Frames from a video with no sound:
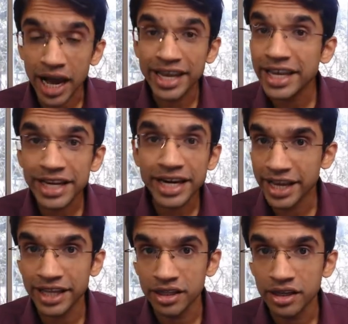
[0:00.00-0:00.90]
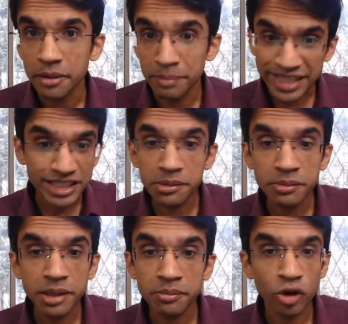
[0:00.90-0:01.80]
again and again,
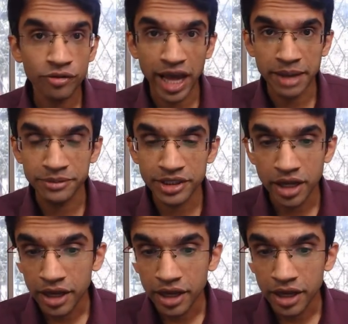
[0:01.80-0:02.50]
maximum number of times.